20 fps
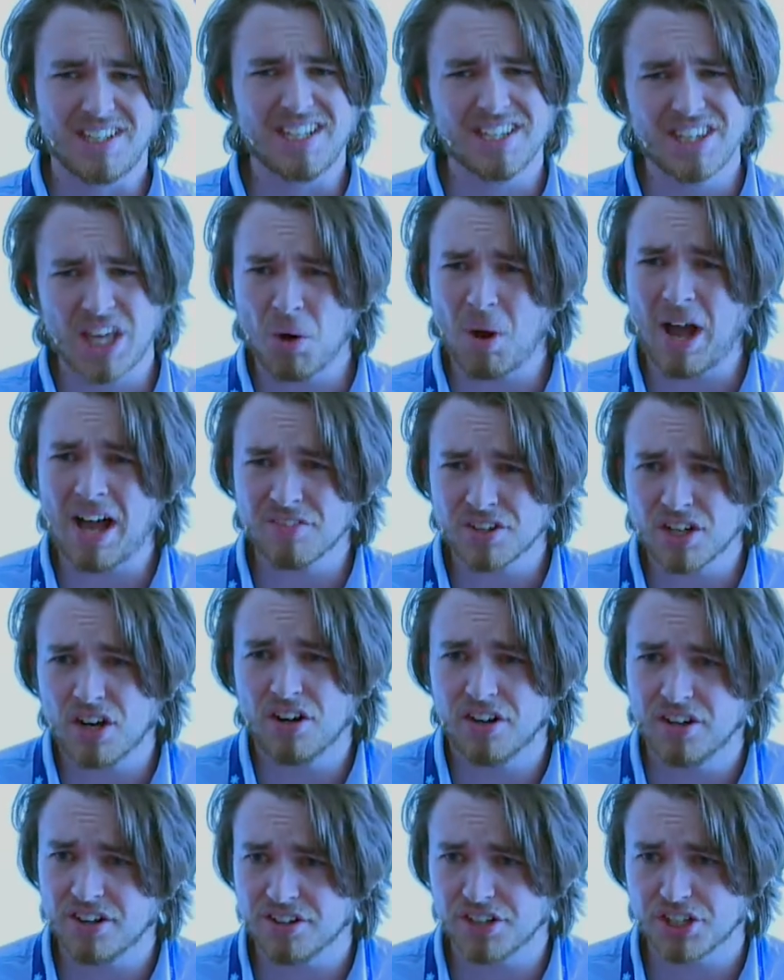Now, having a
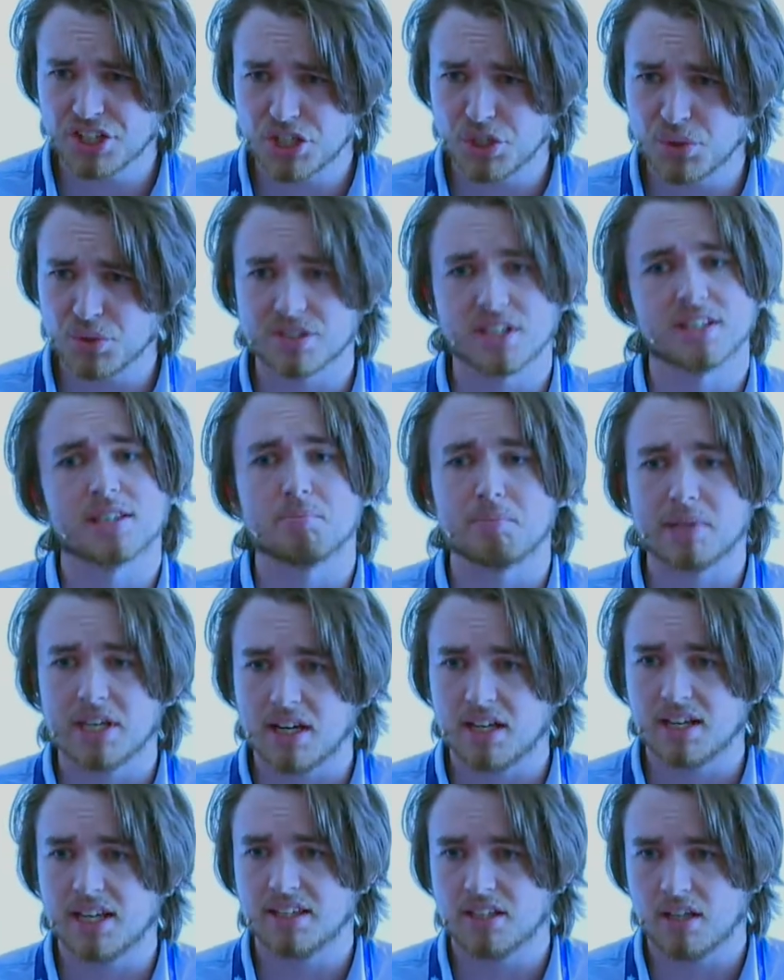higher IQ is not the
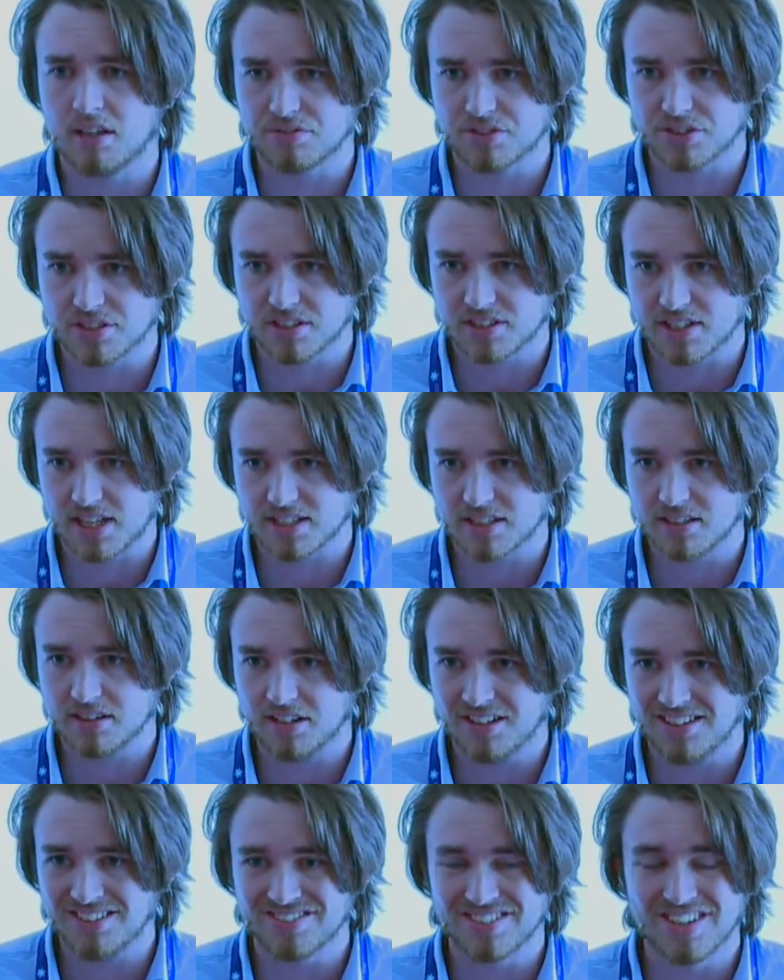be-all, end-all for success in
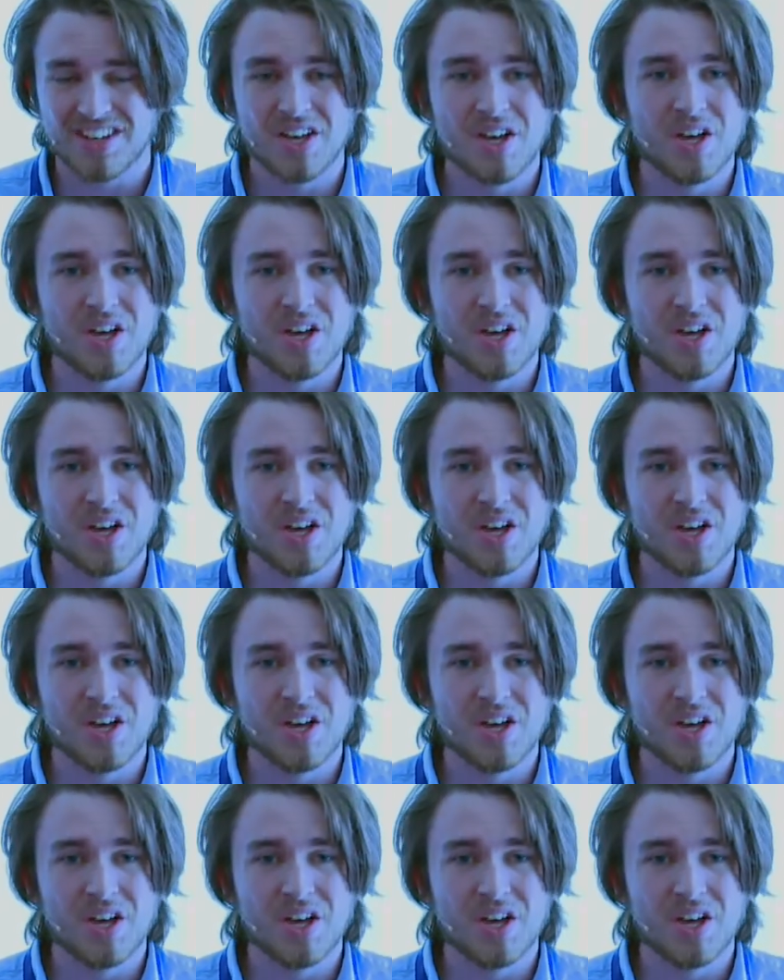life.